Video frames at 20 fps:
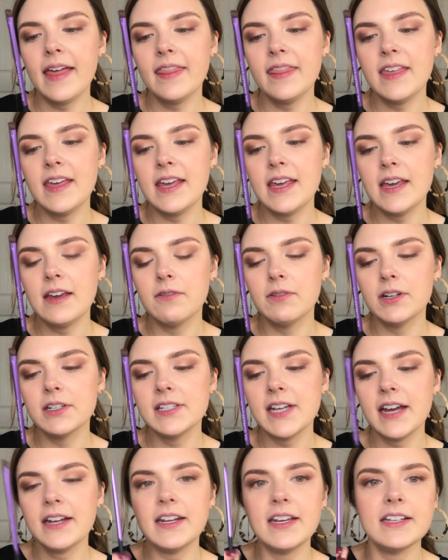the Real
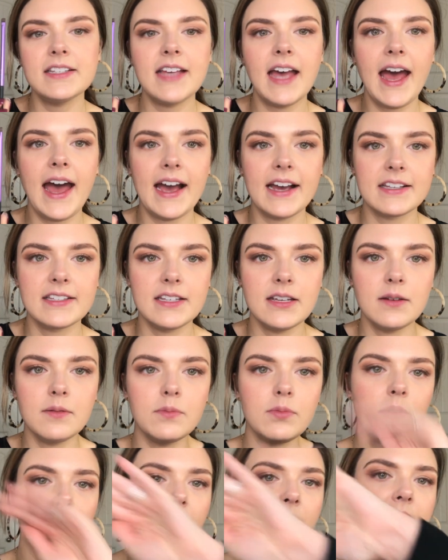Techniques accent
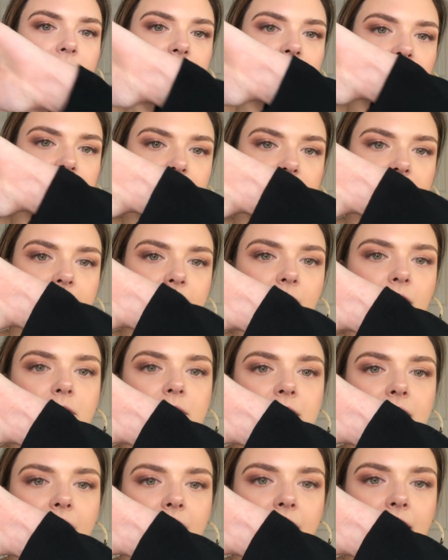brush. It's so
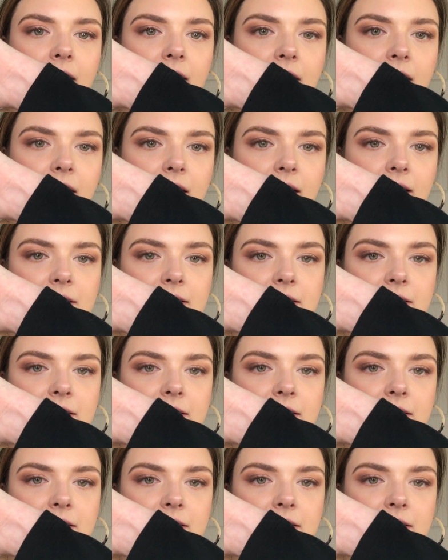tiny.